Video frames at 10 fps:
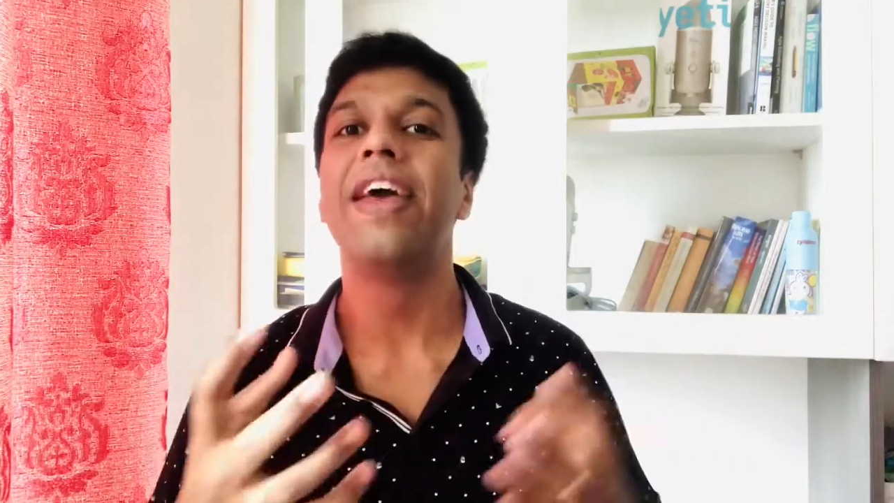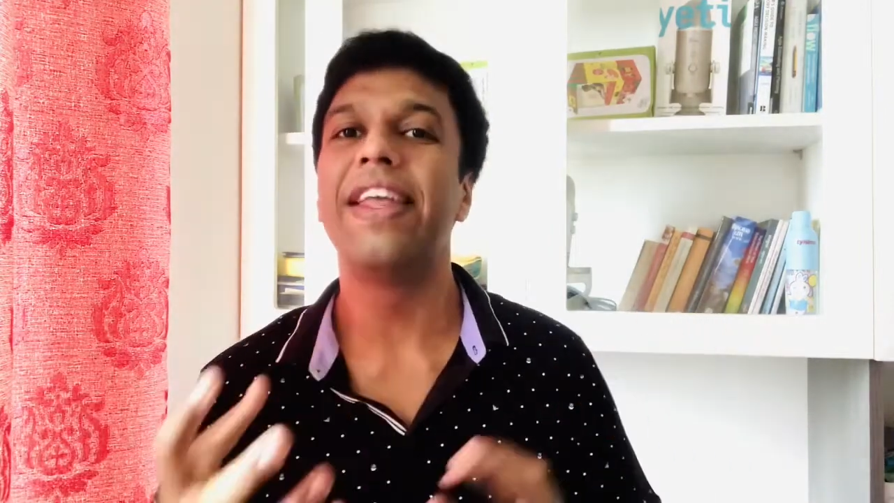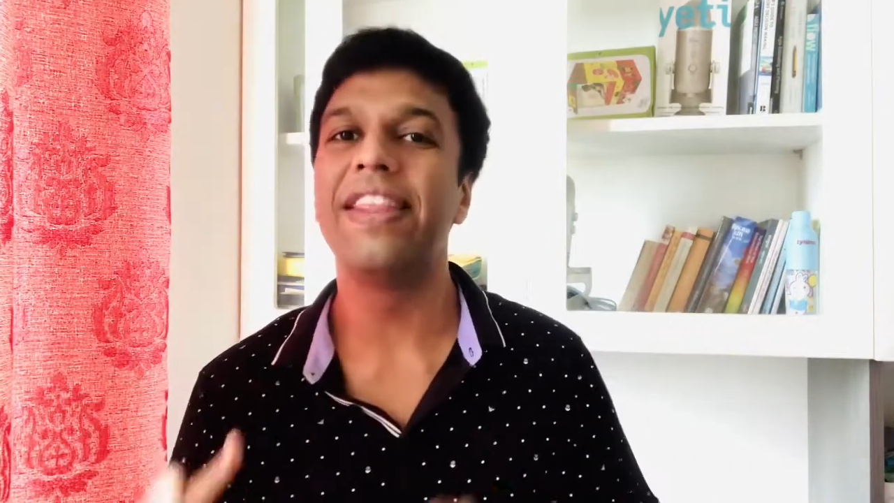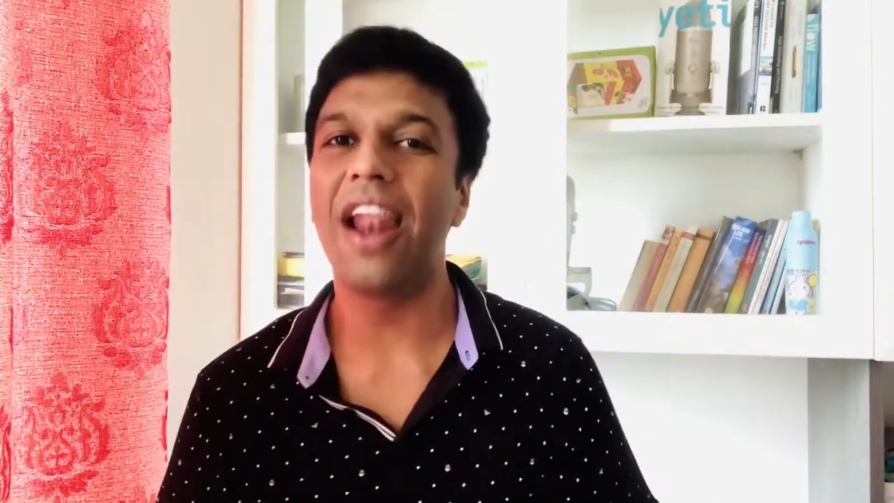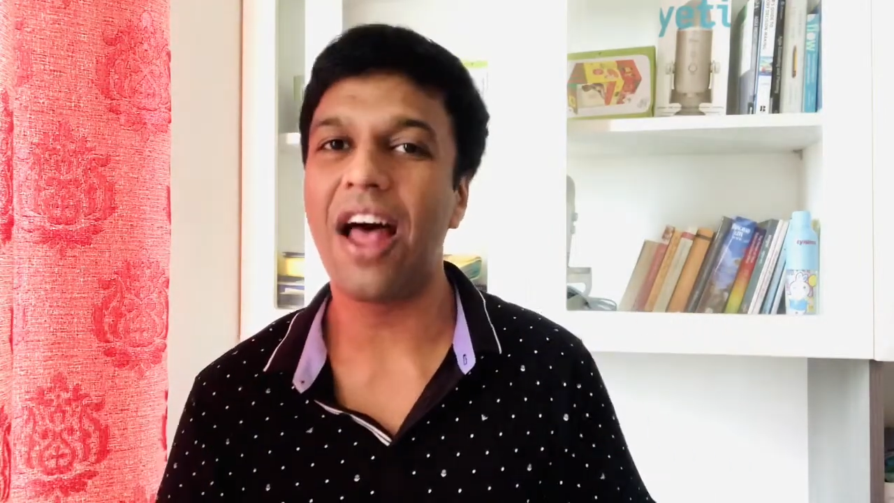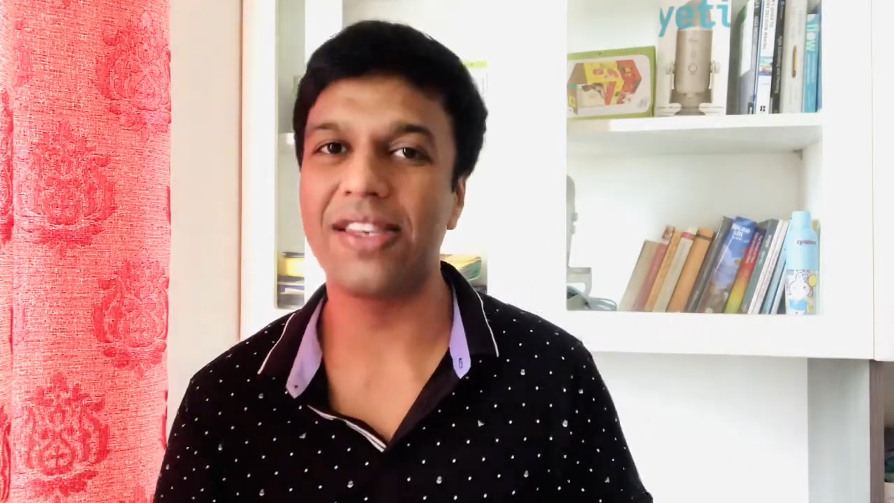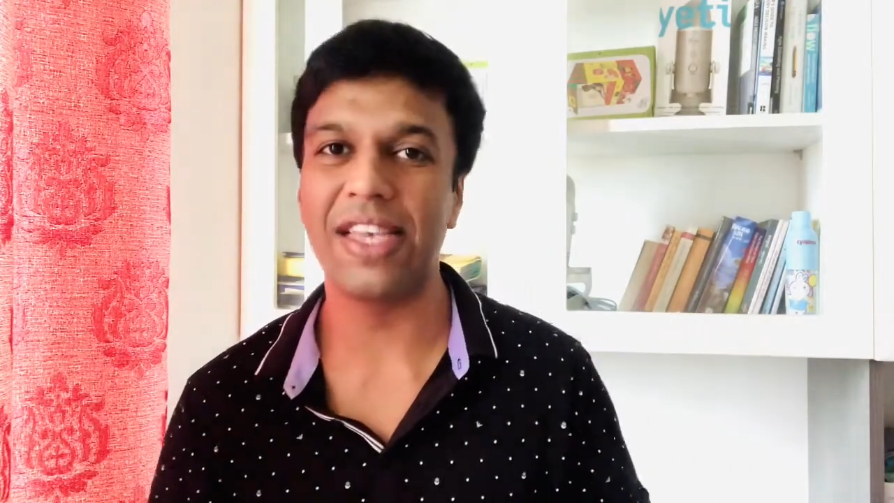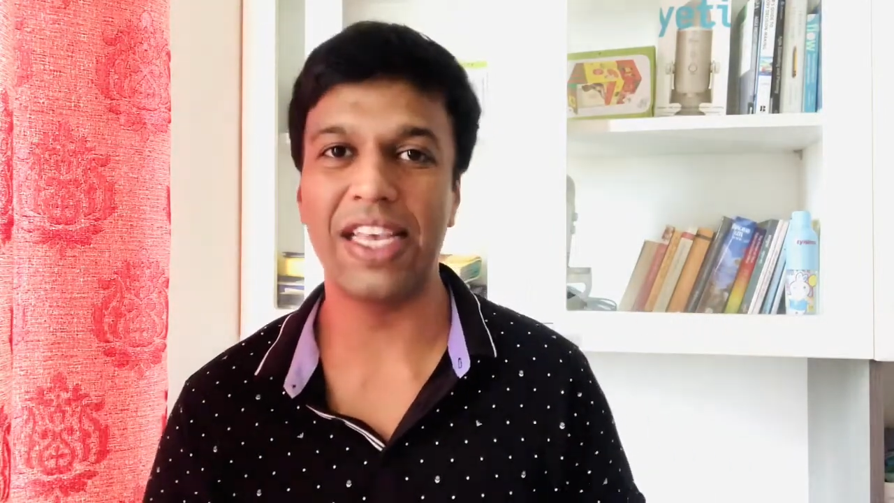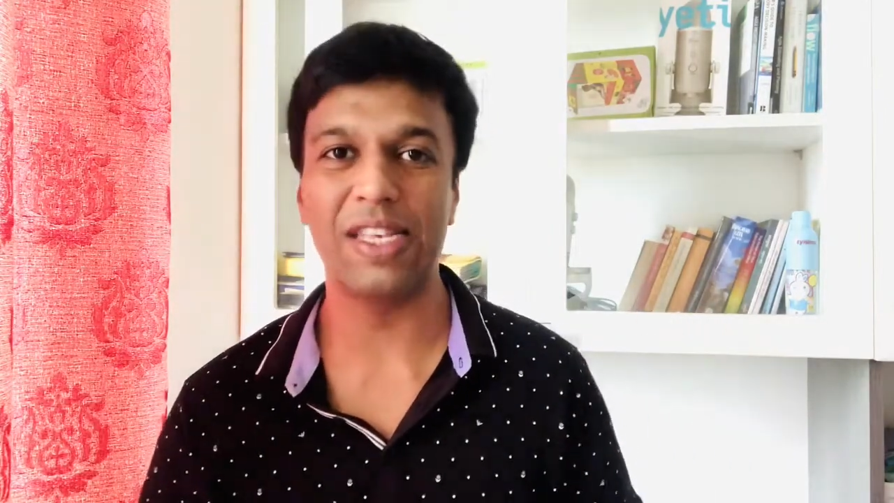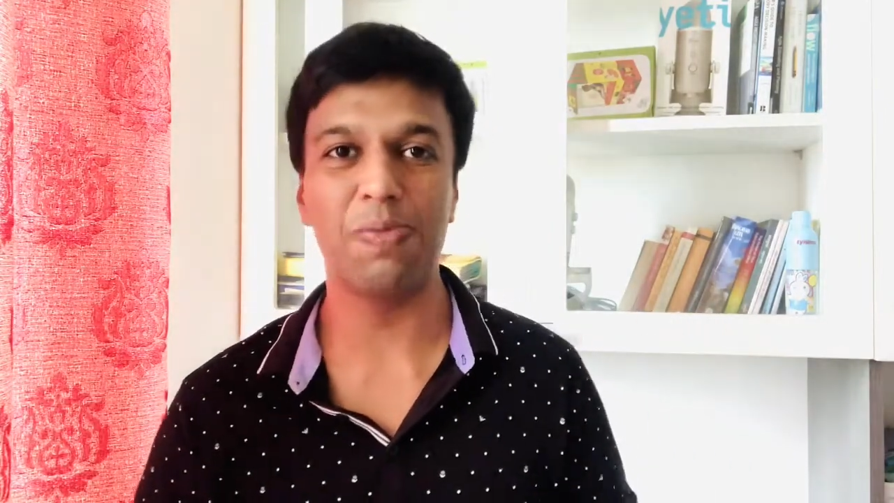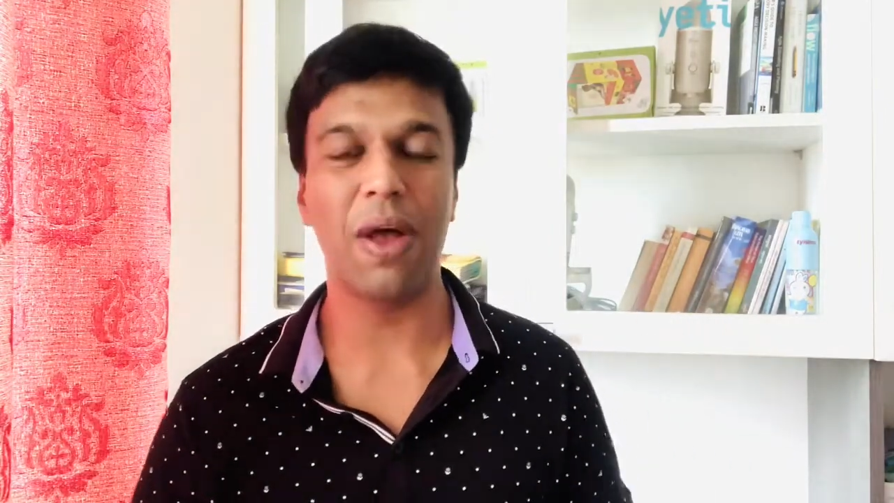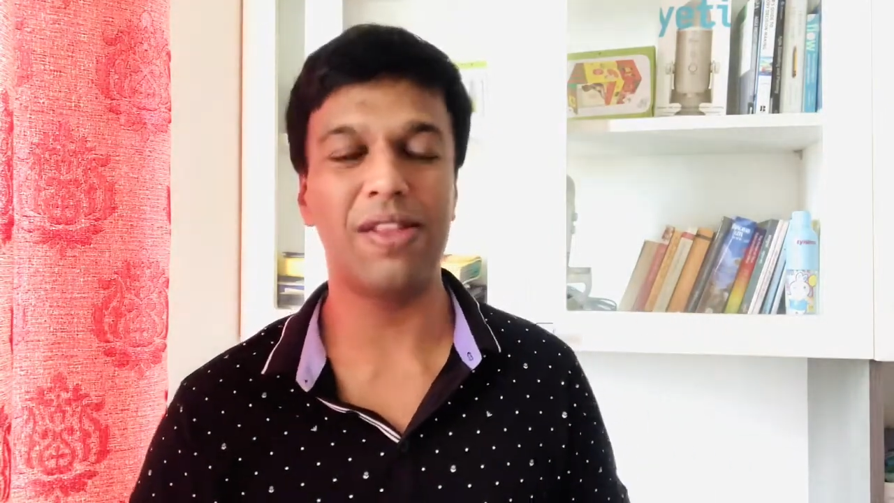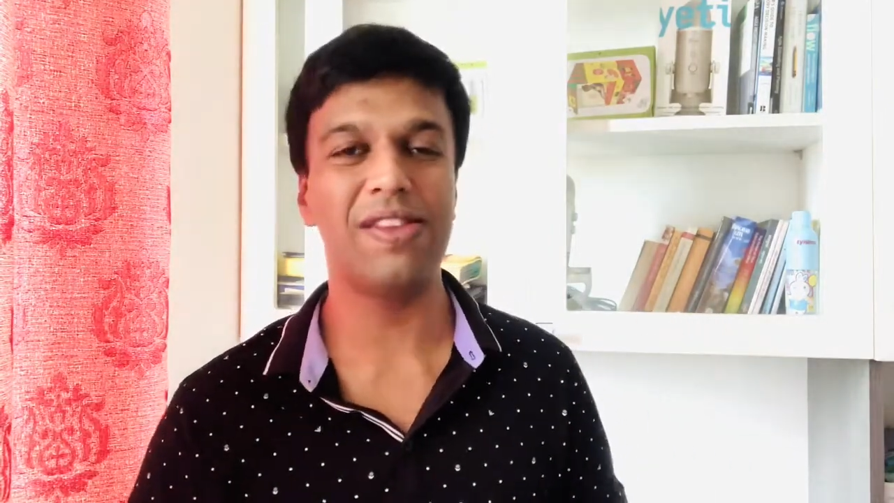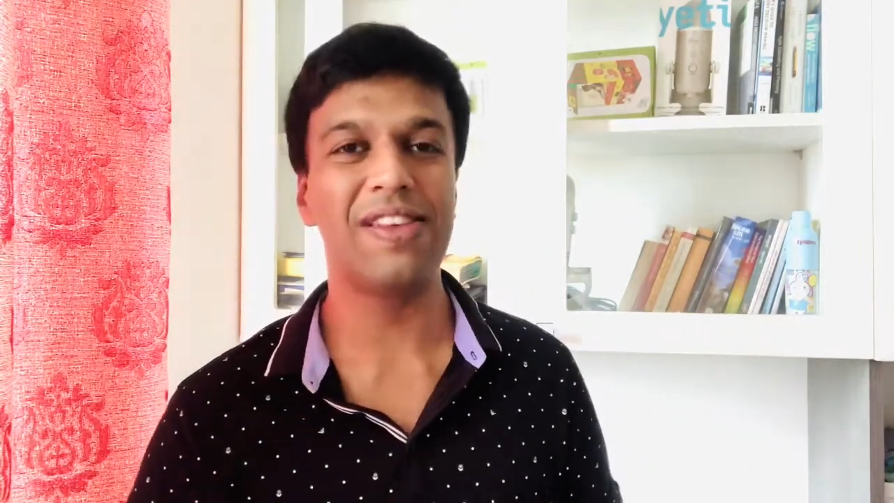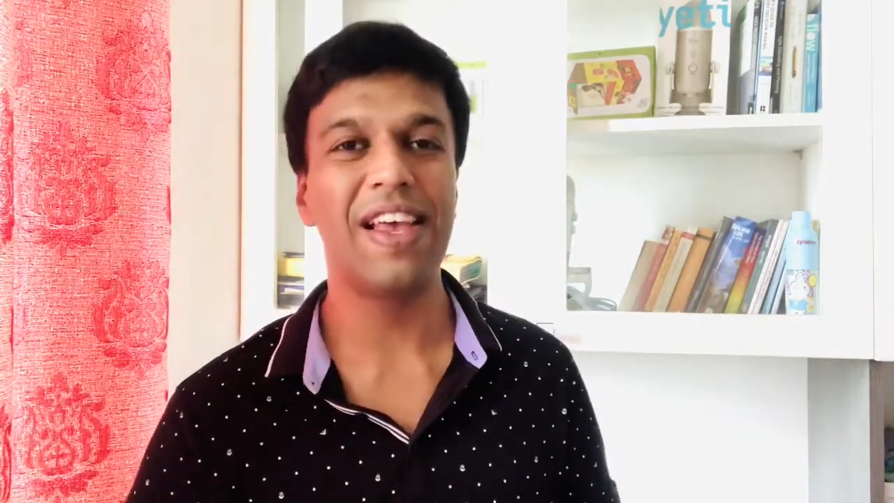in the last 6
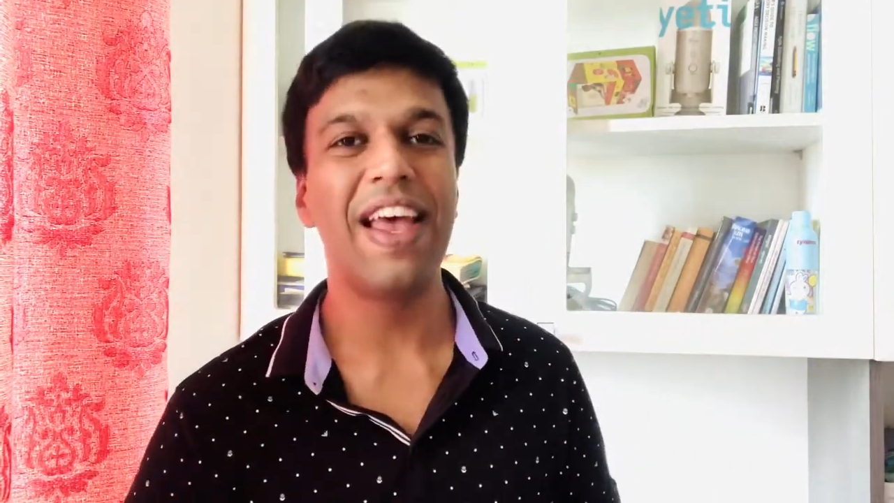months